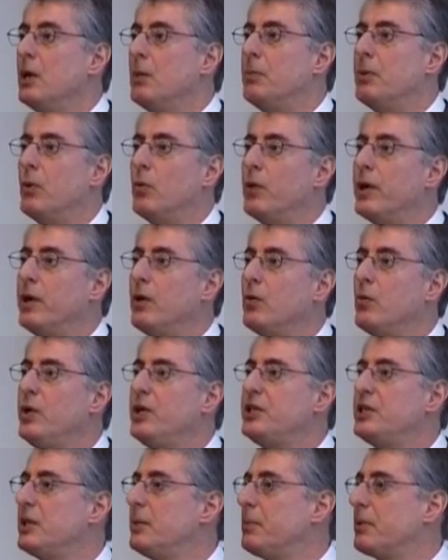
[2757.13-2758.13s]
But
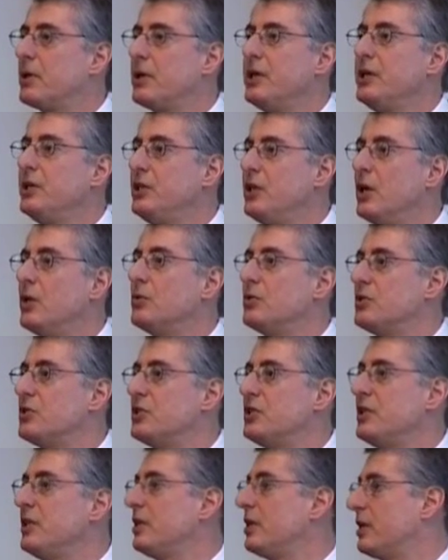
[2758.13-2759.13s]
we typically don't
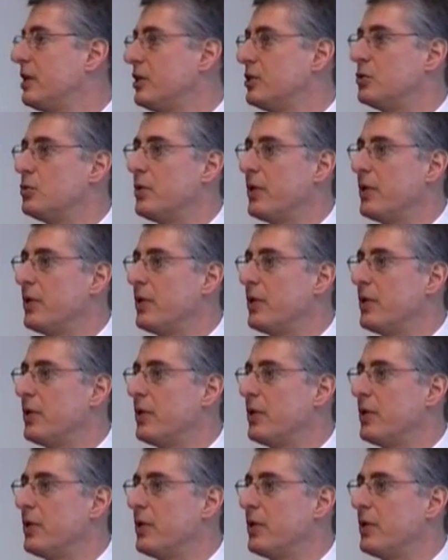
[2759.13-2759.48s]
see kids